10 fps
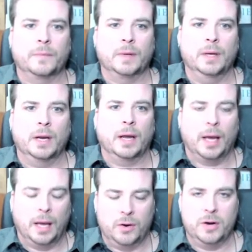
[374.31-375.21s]

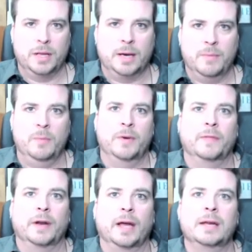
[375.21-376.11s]
learned in that moment that
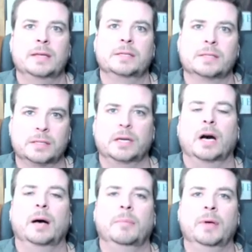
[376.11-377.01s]
I need to
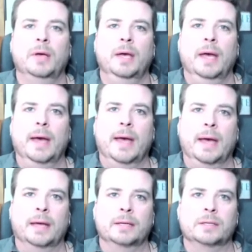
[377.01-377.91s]
stop
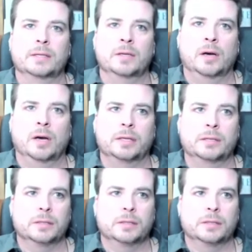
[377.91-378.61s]
and not